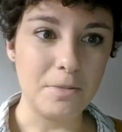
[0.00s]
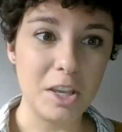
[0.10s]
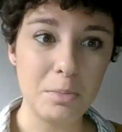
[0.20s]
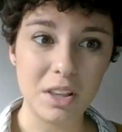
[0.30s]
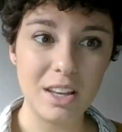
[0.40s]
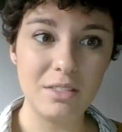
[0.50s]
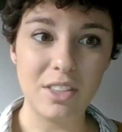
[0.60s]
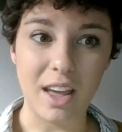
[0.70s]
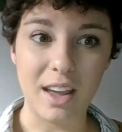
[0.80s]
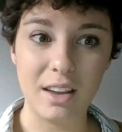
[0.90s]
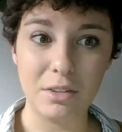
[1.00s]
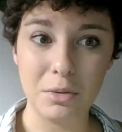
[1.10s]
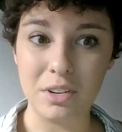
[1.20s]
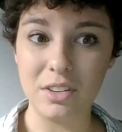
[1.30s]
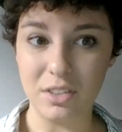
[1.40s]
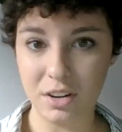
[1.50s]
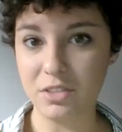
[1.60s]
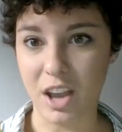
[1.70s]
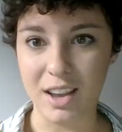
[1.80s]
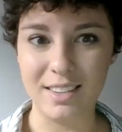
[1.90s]
He believed that everyone
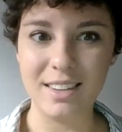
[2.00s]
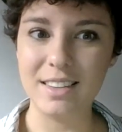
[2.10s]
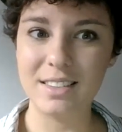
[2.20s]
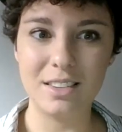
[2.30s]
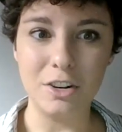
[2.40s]
deserved kindness,